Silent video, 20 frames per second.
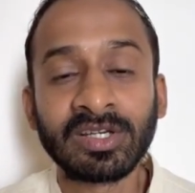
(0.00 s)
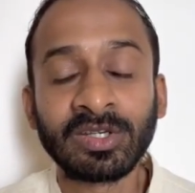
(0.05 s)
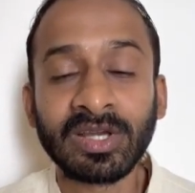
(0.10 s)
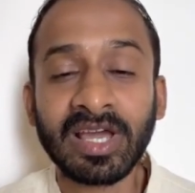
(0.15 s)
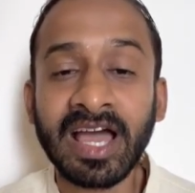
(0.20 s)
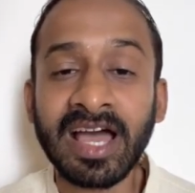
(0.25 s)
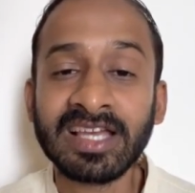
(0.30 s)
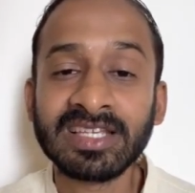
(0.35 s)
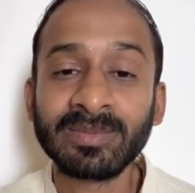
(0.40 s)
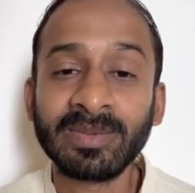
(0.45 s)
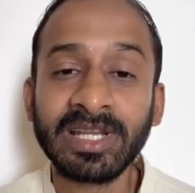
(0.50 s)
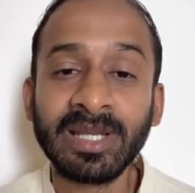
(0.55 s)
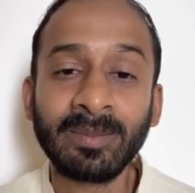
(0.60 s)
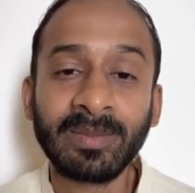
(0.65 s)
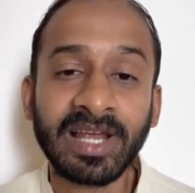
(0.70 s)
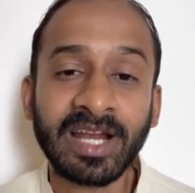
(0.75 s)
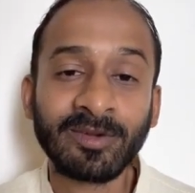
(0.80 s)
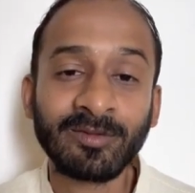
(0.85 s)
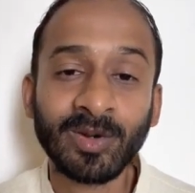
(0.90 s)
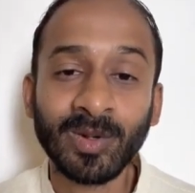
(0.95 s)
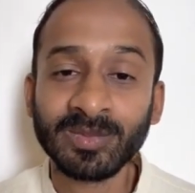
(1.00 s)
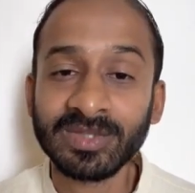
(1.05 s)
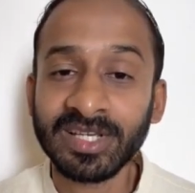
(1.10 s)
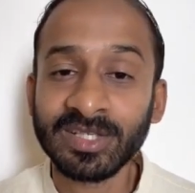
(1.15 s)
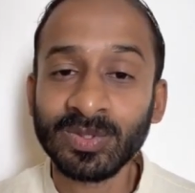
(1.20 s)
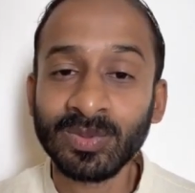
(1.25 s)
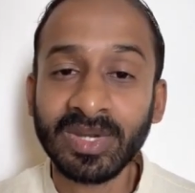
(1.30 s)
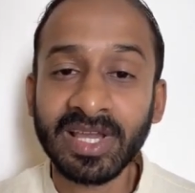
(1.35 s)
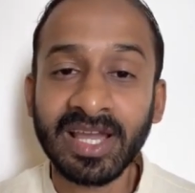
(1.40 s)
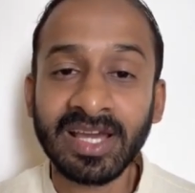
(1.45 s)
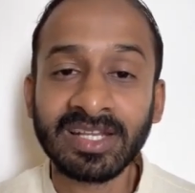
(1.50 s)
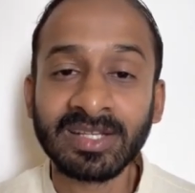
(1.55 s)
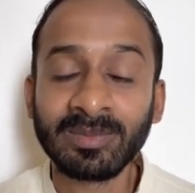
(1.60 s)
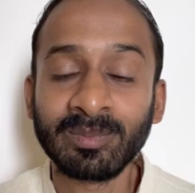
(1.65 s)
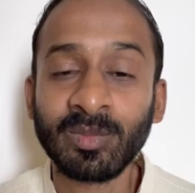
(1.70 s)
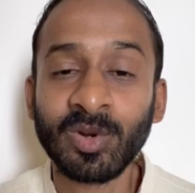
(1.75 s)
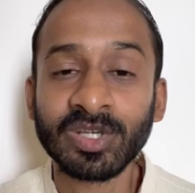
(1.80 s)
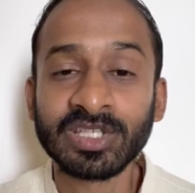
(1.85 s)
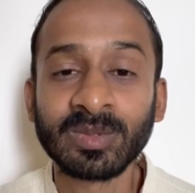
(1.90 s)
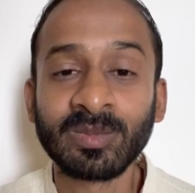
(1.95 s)
as many platforms as you can
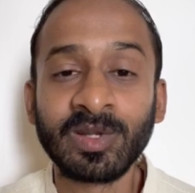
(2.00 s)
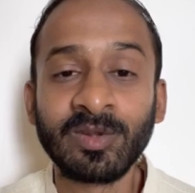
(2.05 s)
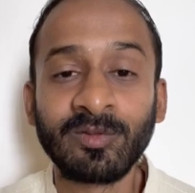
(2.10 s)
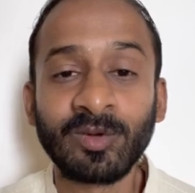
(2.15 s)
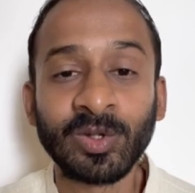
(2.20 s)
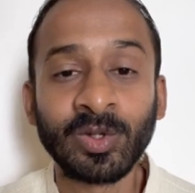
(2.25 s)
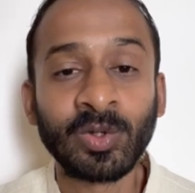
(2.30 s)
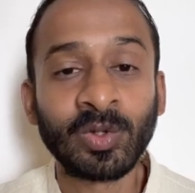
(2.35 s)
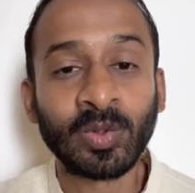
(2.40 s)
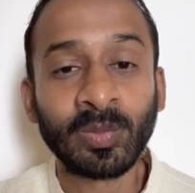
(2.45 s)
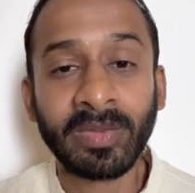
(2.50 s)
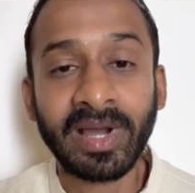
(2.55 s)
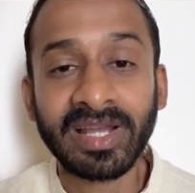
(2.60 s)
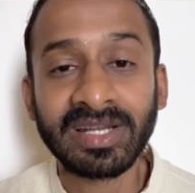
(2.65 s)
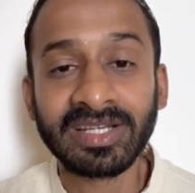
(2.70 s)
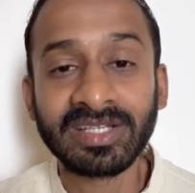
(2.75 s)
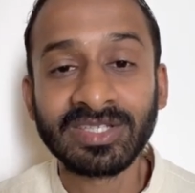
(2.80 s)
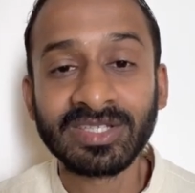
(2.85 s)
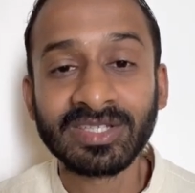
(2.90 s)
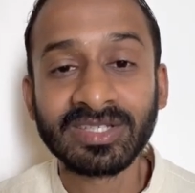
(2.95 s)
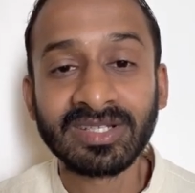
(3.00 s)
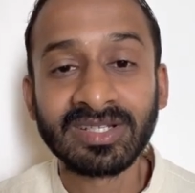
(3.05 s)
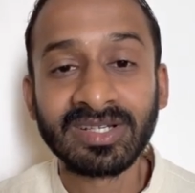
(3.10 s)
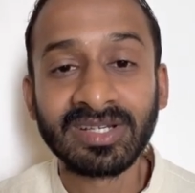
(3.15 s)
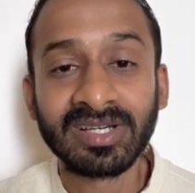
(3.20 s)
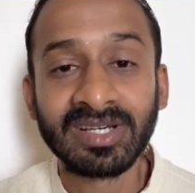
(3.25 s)
possible for you to manage.